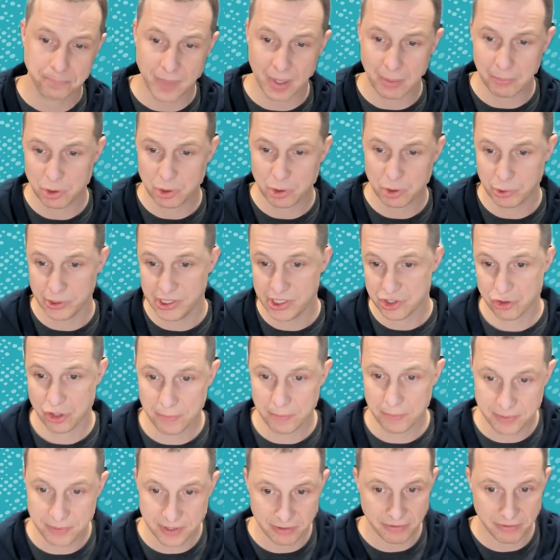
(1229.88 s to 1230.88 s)
between
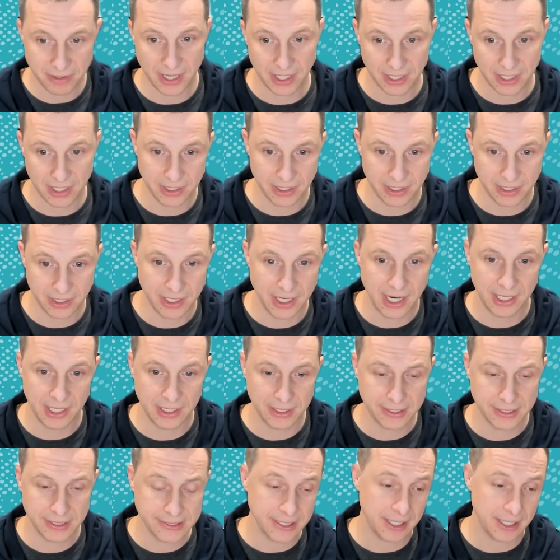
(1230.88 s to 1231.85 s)
descriptive and